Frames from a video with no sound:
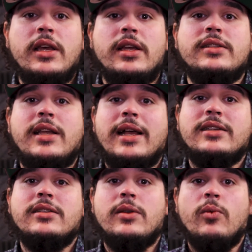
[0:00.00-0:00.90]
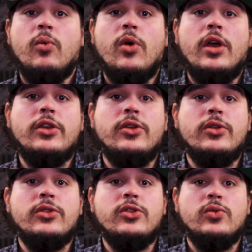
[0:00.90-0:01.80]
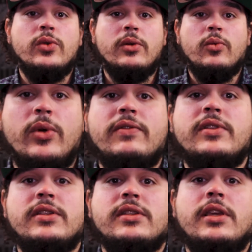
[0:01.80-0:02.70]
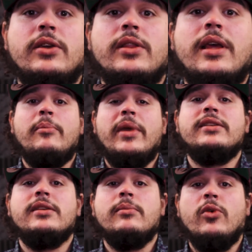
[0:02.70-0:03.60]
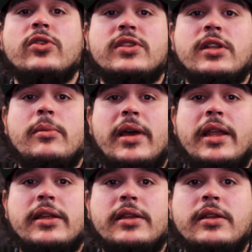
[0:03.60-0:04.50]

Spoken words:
It is actually what you're doing with this gear that makes it more cinematic.